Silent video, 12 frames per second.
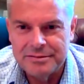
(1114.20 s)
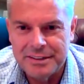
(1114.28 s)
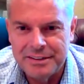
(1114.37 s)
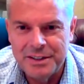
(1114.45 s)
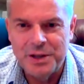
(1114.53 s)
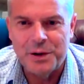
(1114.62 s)

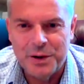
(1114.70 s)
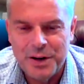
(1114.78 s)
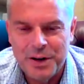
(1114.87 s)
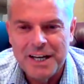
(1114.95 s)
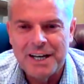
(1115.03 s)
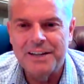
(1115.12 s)
you know,
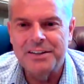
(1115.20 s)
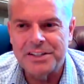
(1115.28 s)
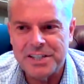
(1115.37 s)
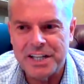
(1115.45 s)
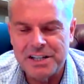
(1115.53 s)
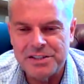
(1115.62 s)
in the
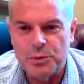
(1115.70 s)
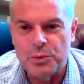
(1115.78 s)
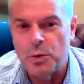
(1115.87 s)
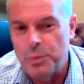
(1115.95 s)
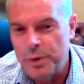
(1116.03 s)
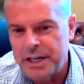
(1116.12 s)
sense that
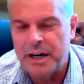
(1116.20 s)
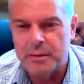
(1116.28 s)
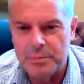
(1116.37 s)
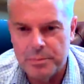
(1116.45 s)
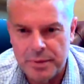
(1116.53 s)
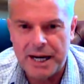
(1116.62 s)
when we
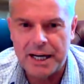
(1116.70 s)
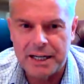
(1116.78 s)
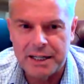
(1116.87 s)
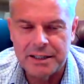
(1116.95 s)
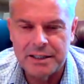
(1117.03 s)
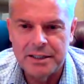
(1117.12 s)
come
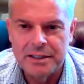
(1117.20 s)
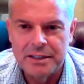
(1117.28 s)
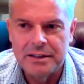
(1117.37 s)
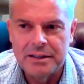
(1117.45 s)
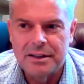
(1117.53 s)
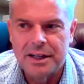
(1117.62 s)
back
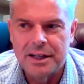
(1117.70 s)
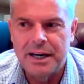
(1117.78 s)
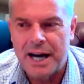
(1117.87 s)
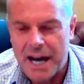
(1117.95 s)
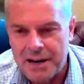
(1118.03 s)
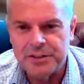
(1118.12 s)

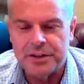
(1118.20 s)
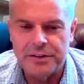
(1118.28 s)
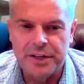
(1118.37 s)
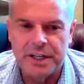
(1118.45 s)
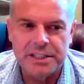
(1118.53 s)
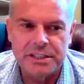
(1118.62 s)
after
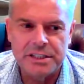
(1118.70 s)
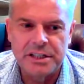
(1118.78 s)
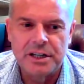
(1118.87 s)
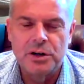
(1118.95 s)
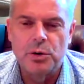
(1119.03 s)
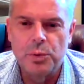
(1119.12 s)
this,
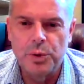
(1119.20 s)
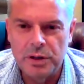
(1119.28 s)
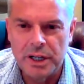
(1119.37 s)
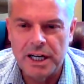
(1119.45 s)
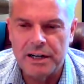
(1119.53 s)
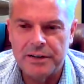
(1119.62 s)

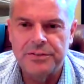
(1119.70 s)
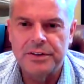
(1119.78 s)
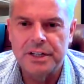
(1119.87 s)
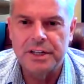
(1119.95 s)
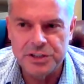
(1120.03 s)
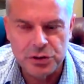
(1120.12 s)
we'll have
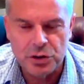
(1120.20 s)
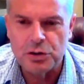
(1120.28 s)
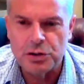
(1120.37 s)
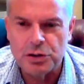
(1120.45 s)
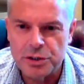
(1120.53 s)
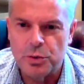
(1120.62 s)
a
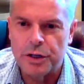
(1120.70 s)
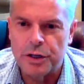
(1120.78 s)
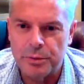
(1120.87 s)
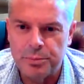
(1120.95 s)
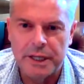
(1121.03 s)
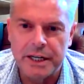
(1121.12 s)
strong squad
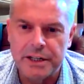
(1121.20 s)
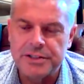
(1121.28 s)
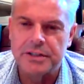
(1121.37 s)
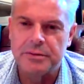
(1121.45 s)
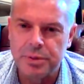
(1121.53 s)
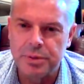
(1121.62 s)
of
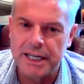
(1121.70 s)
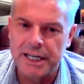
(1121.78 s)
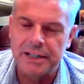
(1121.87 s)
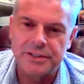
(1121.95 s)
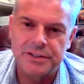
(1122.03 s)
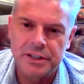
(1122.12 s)
players in
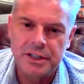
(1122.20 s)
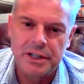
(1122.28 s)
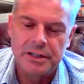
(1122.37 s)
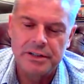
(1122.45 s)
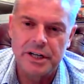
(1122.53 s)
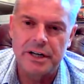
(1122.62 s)
place
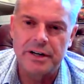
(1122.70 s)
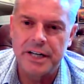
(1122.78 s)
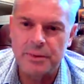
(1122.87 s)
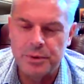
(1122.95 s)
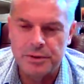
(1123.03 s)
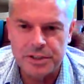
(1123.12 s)
that are
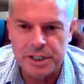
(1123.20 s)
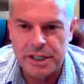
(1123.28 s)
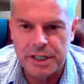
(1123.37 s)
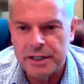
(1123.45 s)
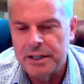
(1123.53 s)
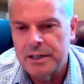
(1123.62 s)
able
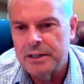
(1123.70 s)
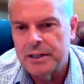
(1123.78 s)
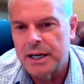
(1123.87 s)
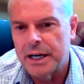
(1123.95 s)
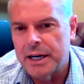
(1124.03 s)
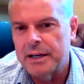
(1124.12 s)
to
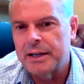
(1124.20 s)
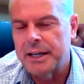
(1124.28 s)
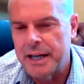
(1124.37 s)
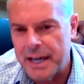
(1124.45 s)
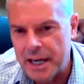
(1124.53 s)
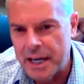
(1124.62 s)
kind
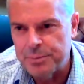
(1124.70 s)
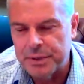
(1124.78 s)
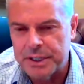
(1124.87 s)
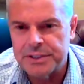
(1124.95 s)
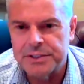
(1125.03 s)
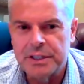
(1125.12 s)
of help
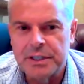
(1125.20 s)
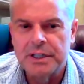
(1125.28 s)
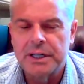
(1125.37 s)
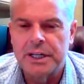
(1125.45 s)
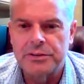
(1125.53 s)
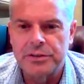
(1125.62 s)
us
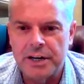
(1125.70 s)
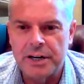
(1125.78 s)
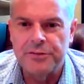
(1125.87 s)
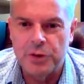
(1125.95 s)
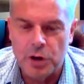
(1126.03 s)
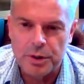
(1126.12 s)
drive
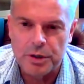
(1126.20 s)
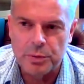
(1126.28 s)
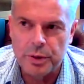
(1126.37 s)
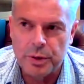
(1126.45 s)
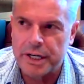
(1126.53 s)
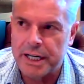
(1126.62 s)
forward.
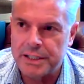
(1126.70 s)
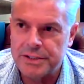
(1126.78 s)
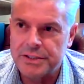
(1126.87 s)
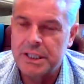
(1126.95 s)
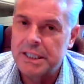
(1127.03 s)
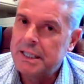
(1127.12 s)

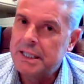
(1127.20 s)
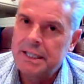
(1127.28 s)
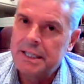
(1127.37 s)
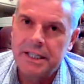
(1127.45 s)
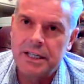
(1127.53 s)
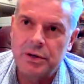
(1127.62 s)
Whereas,
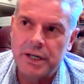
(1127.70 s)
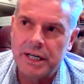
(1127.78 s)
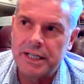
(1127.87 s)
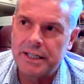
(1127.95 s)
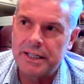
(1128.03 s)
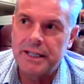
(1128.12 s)
you know,
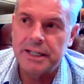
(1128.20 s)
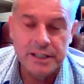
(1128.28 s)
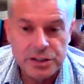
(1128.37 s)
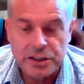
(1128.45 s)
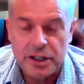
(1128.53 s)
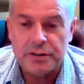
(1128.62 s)
and it
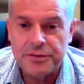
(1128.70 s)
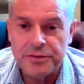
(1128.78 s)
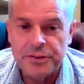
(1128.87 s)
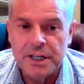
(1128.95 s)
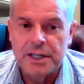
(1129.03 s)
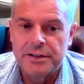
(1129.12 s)
is tough
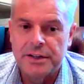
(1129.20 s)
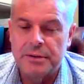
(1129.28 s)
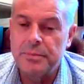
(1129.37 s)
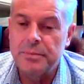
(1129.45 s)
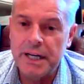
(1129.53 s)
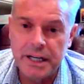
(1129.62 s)
that
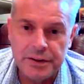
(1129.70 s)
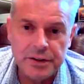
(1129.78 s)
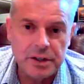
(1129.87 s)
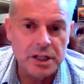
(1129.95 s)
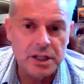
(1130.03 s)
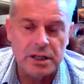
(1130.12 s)
many other
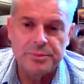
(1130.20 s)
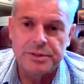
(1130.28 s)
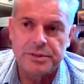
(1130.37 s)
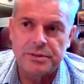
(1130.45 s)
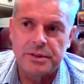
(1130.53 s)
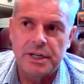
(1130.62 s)

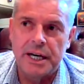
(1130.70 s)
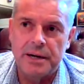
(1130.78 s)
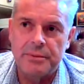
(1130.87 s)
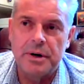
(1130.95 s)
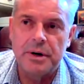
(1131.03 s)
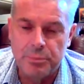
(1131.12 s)
clubs
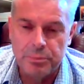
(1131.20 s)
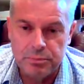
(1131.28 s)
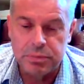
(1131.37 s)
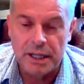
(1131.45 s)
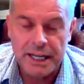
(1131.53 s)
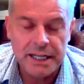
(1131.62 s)
are
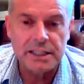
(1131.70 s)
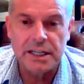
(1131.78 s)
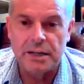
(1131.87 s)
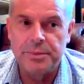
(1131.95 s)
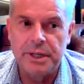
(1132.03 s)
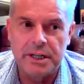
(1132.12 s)
likely
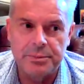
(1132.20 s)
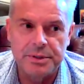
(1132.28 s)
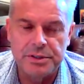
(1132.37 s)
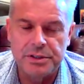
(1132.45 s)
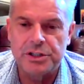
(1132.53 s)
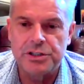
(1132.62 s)
to be in a
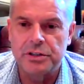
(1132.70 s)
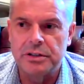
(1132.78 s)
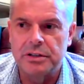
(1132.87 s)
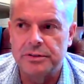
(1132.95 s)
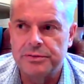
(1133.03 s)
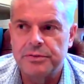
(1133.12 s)
position
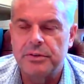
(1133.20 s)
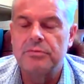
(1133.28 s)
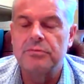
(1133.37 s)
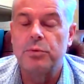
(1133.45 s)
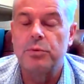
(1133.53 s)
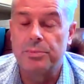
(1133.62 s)
of,
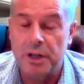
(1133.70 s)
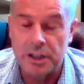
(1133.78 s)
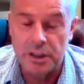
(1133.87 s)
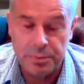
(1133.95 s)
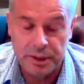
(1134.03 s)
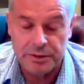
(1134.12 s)
with
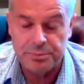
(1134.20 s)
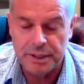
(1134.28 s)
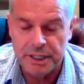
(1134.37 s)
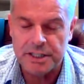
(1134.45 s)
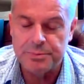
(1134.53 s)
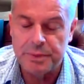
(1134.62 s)
multiplayer
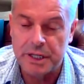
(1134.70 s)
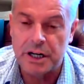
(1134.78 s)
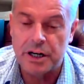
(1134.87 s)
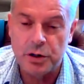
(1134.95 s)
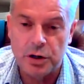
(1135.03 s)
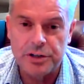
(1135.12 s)
players being out
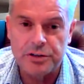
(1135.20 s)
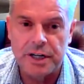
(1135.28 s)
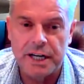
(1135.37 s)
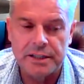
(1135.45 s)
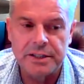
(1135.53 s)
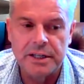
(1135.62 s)
of
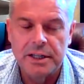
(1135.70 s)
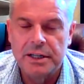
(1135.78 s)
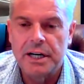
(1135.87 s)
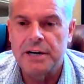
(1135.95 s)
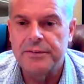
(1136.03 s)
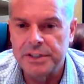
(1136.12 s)
contract,
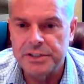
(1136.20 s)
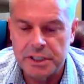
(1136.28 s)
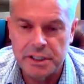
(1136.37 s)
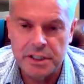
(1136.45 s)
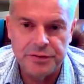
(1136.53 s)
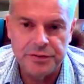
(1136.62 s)
having
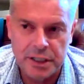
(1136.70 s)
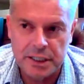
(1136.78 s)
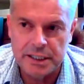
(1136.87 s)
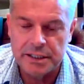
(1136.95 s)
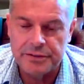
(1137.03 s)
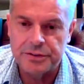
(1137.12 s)
significantly
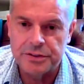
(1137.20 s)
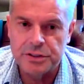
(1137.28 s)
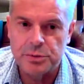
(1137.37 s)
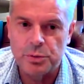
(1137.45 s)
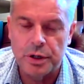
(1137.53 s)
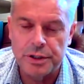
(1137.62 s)
different
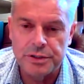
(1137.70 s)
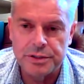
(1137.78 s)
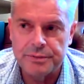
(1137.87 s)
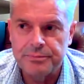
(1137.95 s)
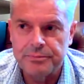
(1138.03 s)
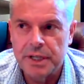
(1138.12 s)
squads.
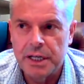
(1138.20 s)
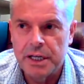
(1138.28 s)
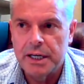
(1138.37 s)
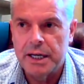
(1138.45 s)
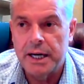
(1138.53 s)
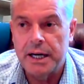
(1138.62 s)

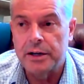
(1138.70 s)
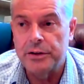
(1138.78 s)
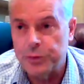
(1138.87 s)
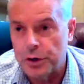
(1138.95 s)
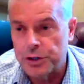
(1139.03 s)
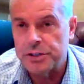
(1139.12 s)

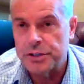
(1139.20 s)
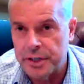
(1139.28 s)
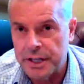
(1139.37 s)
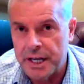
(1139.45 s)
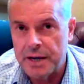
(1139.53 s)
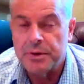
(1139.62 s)
Unfortunate to
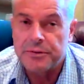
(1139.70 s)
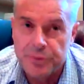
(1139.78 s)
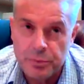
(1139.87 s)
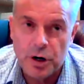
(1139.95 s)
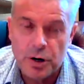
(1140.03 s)
them, but from our